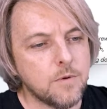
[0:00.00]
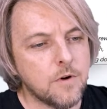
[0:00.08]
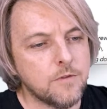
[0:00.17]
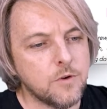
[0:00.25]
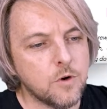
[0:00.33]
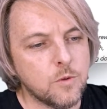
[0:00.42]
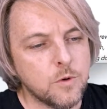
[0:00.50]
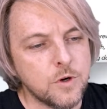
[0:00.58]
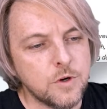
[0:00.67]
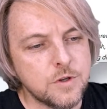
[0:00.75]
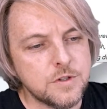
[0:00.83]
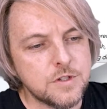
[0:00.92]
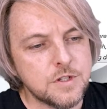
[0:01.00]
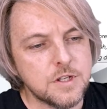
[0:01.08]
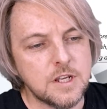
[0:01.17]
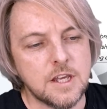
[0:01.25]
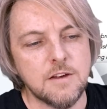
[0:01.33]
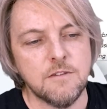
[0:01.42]
of your words
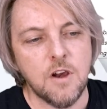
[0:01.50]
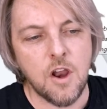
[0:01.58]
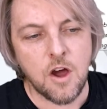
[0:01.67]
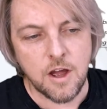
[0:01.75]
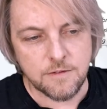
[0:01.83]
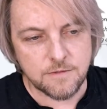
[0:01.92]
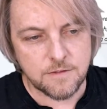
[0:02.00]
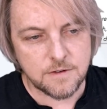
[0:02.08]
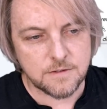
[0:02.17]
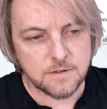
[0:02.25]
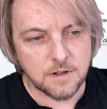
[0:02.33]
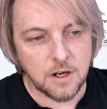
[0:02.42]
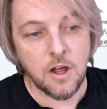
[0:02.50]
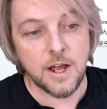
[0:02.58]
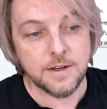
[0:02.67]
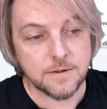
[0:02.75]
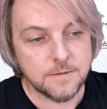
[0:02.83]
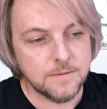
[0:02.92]
give light,